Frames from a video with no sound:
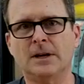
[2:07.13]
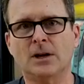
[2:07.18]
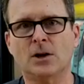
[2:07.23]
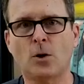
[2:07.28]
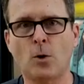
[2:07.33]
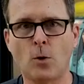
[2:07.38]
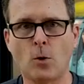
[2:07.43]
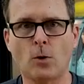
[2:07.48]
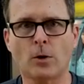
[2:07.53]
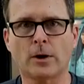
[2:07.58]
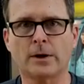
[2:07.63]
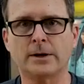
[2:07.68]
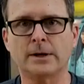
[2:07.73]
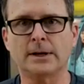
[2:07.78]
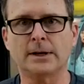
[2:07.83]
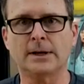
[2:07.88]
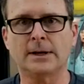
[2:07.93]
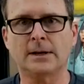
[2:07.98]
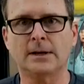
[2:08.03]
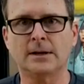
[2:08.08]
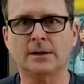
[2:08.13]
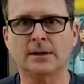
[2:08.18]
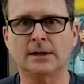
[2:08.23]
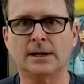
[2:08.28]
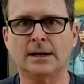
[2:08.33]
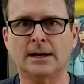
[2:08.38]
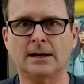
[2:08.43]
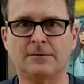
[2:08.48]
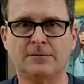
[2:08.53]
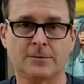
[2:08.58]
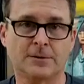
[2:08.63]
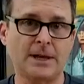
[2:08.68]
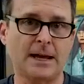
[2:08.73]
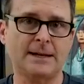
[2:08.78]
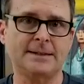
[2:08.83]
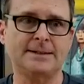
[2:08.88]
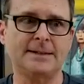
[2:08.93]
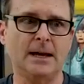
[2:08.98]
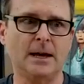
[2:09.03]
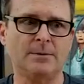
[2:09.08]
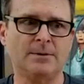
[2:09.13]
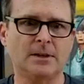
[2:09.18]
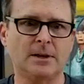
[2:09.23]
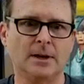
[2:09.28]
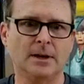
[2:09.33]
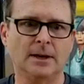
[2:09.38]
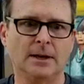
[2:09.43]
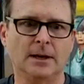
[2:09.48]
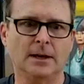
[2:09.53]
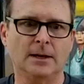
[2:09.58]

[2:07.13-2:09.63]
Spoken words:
cord for that depth,